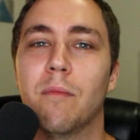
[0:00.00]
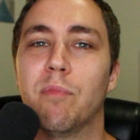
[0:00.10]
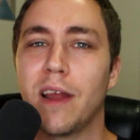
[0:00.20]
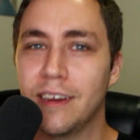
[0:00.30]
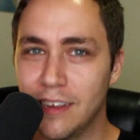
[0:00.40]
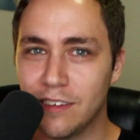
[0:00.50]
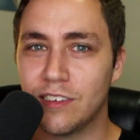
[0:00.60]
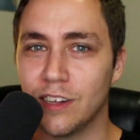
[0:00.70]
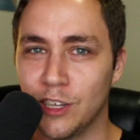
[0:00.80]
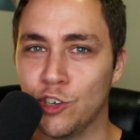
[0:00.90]
but I did
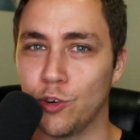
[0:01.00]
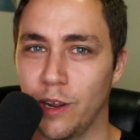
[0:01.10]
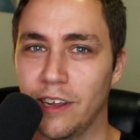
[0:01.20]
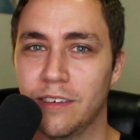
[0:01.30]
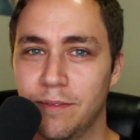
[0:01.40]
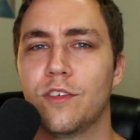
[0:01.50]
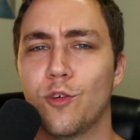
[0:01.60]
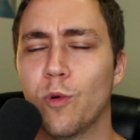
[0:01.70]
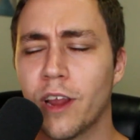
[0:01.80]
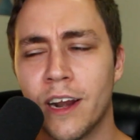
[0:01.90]
still enjoy it.
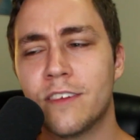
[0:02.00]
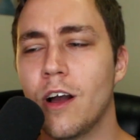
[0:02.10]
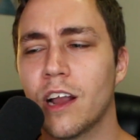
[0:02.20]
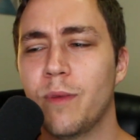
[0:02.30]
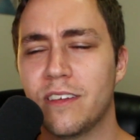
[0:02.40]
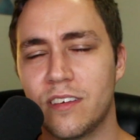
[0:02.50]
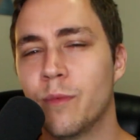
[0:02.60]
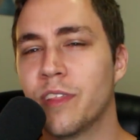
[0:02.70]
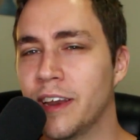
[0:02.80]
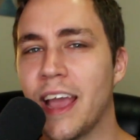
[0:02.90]
So we're going to talk about
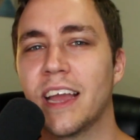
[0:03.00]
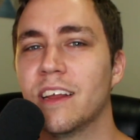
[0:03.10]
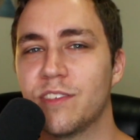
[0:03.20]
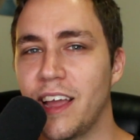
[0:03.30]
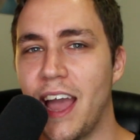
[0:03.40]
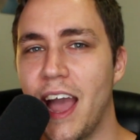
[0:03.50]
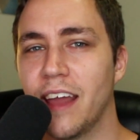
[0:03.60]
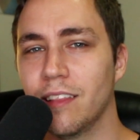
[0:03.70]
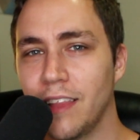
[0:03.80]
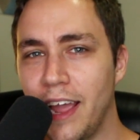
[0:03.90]
some of the negatives I
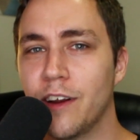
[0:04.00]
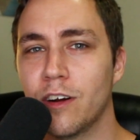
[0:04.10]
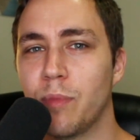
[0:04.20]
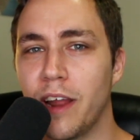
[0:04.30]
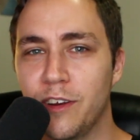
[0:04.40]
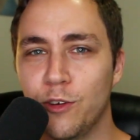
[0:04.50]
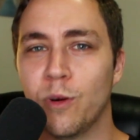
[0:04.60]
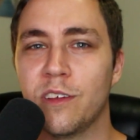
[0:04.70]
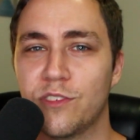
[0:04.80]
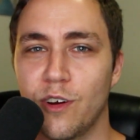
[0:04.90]
had later, but I do
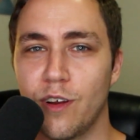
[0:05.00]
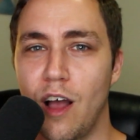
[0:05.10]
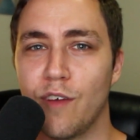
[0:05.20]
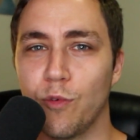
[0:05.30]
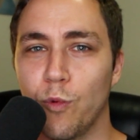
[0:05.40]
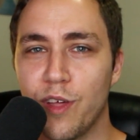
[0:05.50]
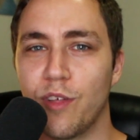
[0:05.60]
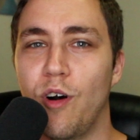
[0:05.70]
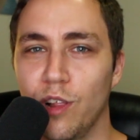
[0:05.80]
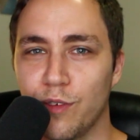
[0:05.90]
want to start off with
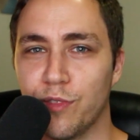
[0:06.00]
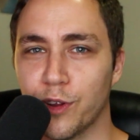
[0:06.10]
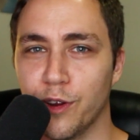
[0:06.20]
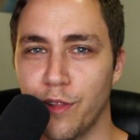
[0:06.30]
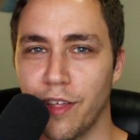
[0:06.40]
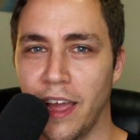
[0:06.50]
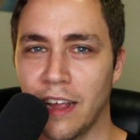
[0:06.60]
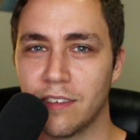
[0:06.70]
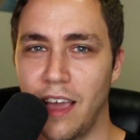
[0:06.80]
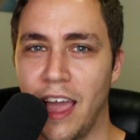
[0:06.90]
all of the good
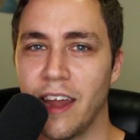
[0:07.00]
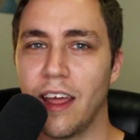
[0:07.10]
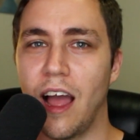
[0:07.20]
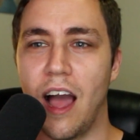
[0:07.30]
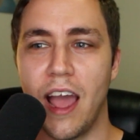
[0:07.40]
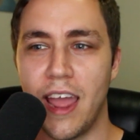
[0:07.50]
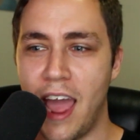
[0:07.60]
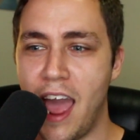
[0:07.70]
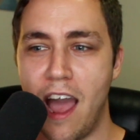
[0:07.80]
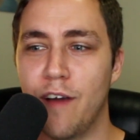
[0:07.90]
things, and I
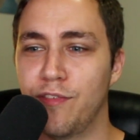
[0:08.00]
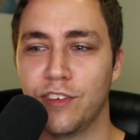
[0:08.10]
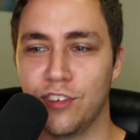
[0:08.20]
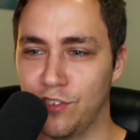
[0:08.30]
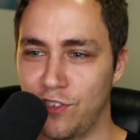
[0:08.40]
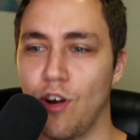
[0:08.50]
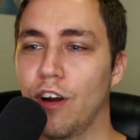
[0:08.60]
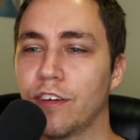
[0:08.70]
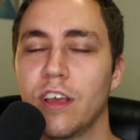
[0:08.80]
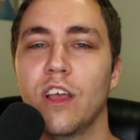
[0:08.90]
have to
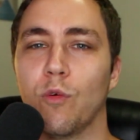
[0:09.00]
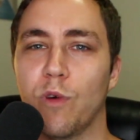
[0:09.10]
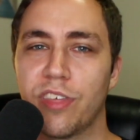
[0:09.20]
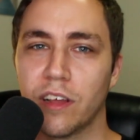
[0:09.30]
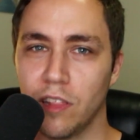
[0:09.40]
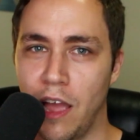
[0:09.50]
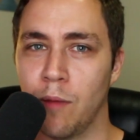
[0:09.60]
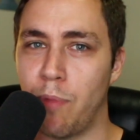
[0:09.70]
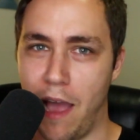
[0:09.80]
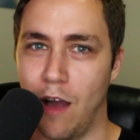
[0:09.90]
start with
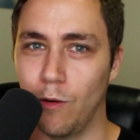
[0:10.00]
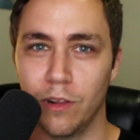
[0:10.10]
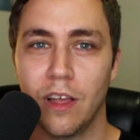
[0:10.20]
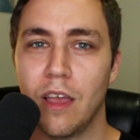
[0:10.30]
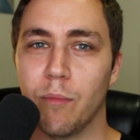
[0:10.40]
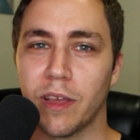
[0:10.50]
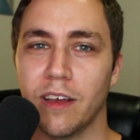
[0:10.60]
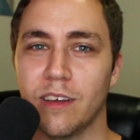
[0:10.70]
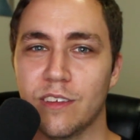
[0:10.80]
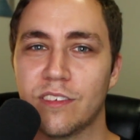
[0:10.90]
Glen Powell,
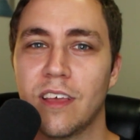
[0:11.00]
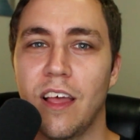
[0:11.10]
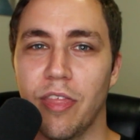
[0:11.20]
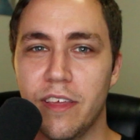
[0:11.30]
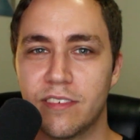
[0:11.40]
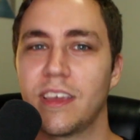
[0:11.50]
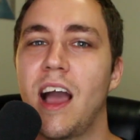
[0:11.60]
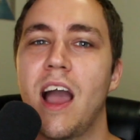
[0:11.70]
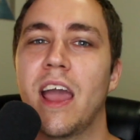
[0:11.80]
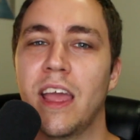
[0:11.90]
because this
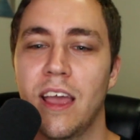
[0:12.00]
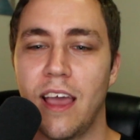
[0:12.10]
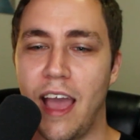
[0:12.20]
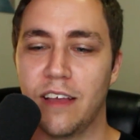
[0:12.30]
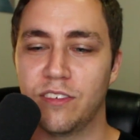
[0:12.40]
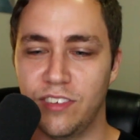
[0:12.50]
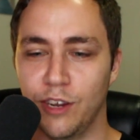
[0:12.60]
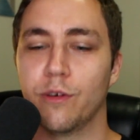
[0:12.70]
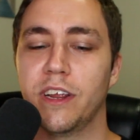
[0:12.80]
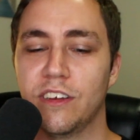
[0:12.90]
guy has
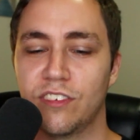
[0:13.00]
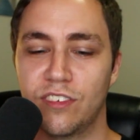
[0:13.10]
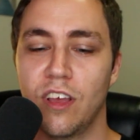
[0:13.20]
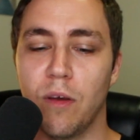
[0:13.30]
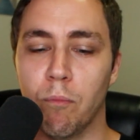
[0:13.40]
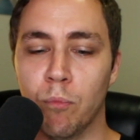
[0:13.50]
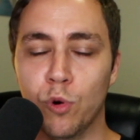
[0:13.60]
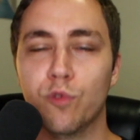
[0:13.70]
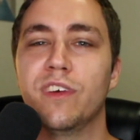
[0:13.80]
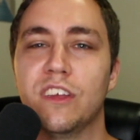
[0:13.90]
serious
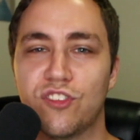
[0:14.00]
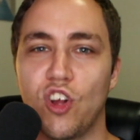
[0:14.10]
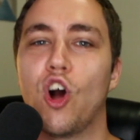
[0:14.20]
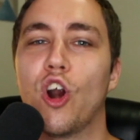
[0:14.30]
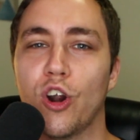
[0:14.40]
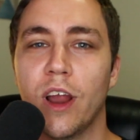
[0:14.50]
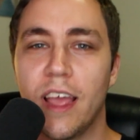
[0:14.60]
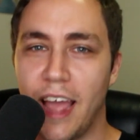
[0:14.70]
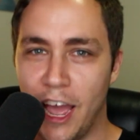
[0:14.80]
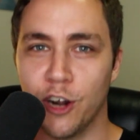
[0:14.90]
movie star
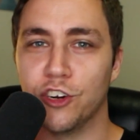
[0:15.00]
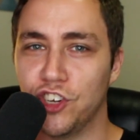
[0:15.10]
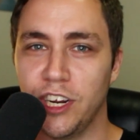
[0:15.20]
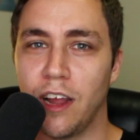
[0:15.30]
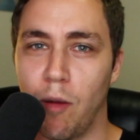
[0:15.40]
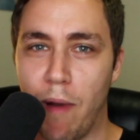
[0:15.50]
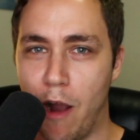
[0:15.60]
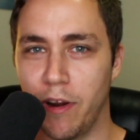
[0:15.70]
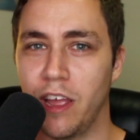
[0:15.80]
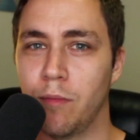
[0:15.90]
energy
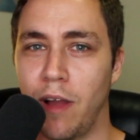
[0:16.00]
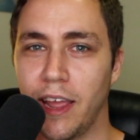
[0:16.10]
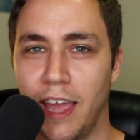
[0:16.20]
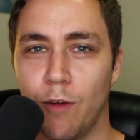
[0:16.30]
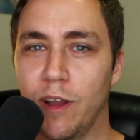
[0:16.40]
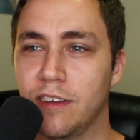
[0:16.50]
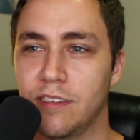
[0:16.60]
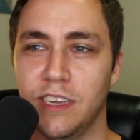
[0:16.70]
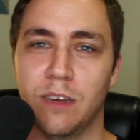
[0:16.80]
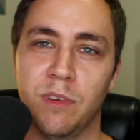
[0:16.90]
about him. I can't wait to
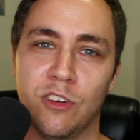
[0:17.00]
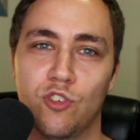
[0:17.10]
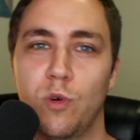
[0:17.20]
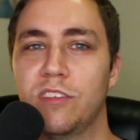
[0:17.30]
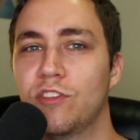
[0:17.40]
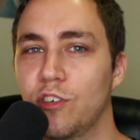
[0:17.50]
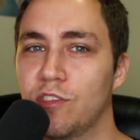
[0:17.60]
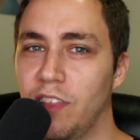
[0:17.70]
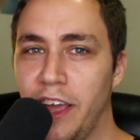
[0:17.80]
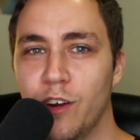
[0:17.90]
see him in
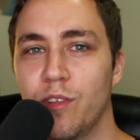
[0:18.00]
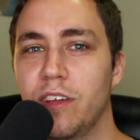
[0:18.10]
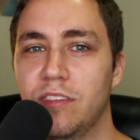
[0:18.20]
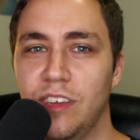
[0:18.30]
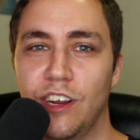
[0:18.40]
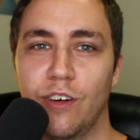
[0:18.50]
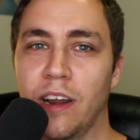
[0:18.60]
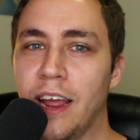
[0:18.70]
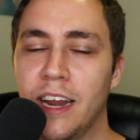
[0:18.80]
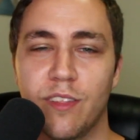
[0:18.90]
Twisters later this year
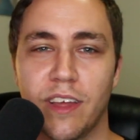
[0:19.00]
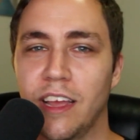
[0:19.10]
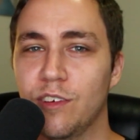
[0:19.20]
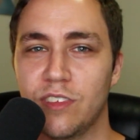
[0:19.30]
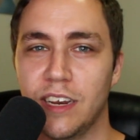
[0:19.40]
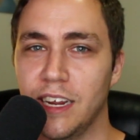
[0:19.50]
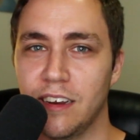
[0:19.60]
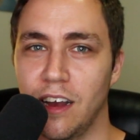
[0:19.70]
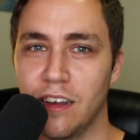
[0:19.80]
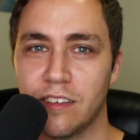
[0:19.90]
and anything else that he
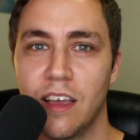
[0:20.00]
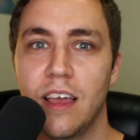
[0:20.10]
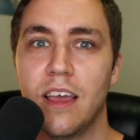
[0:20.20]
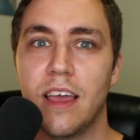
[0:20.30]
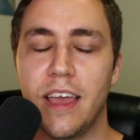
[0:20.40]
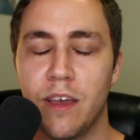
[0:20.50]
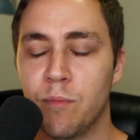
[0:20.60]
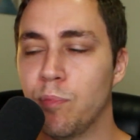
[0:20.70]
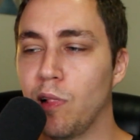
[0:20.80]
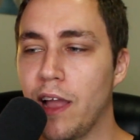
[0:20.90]
does
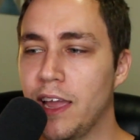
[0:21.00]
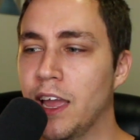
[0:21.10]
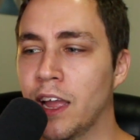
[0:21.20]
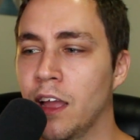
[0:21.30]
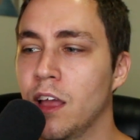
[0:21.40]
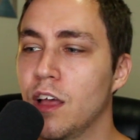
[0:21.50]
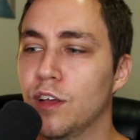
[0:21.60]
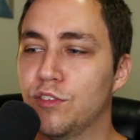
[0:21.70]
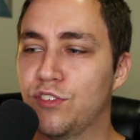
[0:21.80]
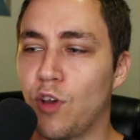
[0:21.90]
him playing
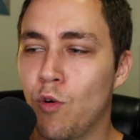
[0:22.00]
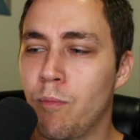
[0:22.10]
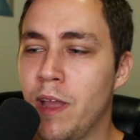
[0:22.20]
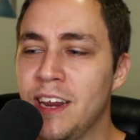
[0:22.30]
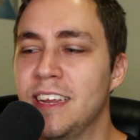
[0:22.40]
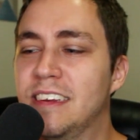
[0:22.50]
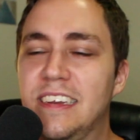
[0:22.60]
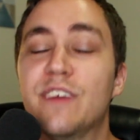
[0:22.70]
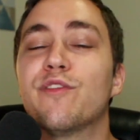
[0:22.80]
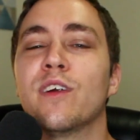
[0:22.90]
so many
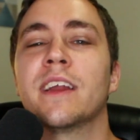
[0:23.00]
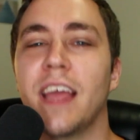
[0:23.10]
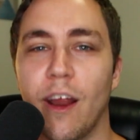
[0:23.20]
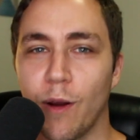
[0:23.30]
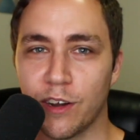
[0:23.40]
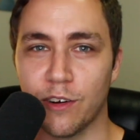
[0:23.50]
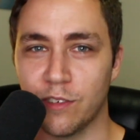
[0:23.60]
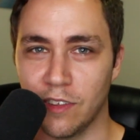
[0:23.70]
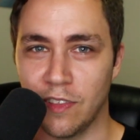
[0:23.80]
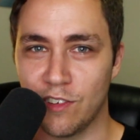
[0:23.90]
different
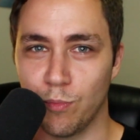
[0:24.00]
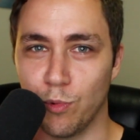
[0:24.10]
characters in this